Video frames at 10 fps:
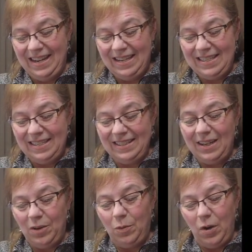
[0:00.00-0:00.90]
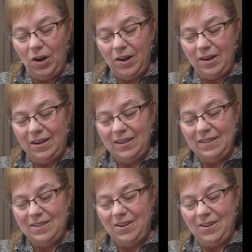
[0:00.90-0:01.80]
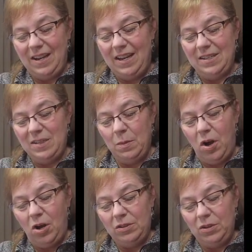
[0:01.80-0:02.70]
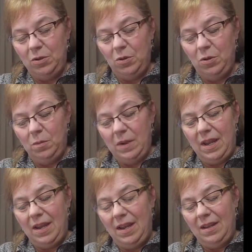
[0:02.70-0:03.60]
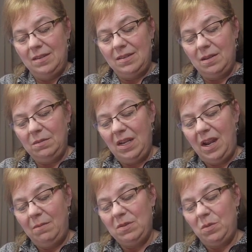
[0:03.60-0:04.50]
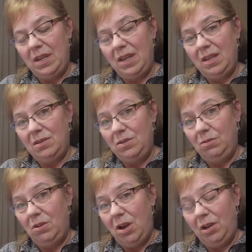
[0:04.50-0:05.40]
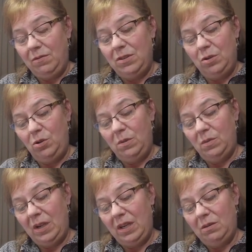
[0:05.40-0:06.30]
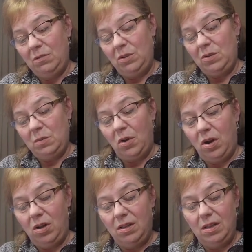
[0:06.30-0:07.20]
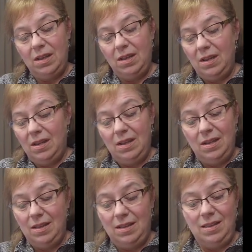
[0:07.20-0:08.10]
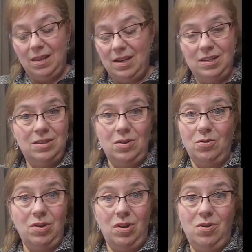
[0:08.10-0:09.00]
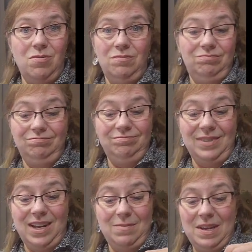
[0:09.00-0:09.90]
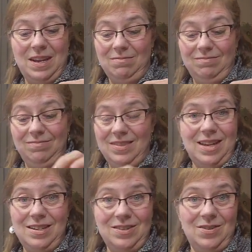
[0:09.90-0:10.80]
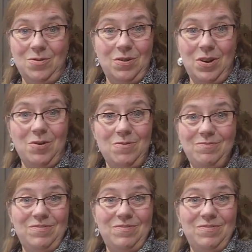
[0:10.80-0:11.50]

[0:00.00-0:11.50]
it's a little work turning a small tube, and sometimes we get too long of a tube and we get them too small. They just don't go. I mean, they just don't go.